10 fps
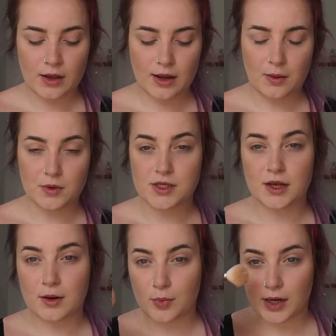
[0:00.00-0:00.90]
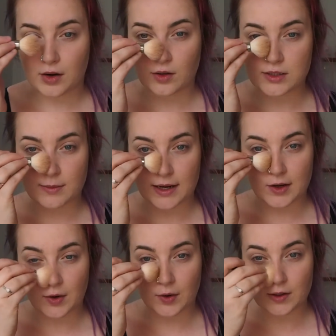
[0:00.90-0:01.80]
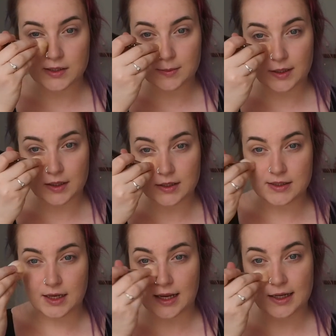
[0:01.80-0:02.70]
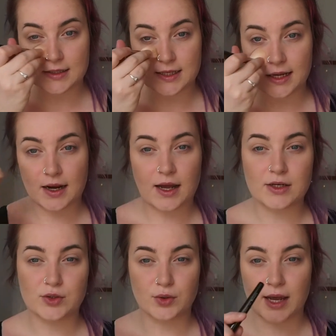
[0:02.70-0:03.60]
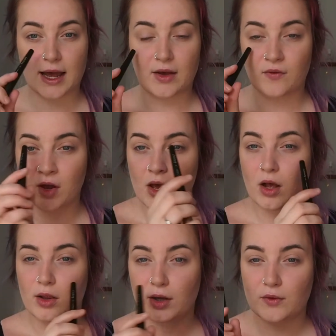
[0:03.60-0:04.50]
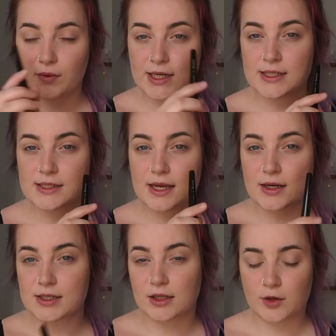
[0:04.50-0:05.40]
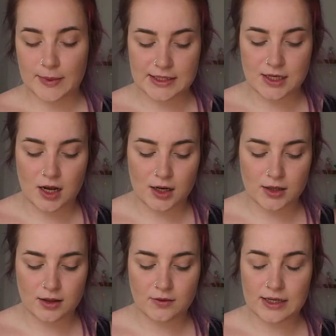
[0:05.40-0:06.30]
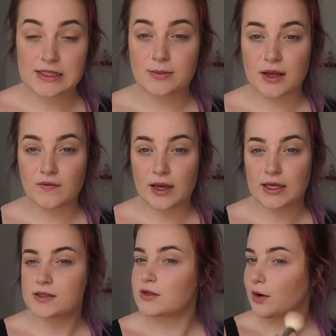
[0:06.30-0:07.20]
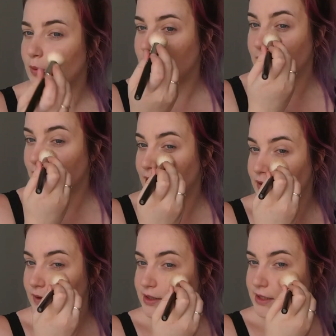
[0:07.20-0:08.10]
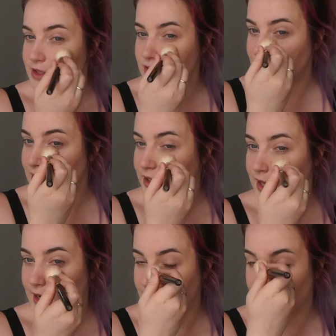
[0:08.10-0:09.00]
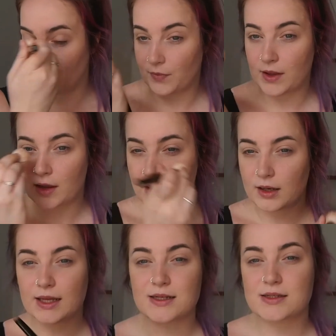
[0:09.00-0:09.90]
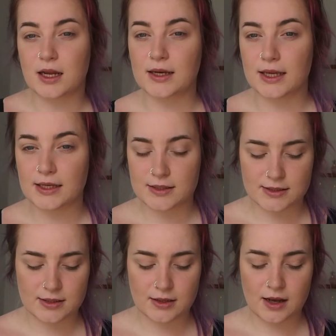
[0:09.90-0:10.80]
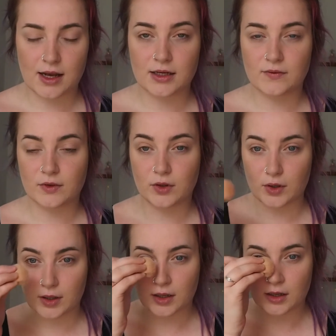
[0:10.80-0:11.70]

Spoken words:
I'm also going to bring it onto my nose because, like I said, I do have a lot of redness there. It's a little bit darker than the rest of my face, so I want to kind of accentuate that like sun-kissed kind of look.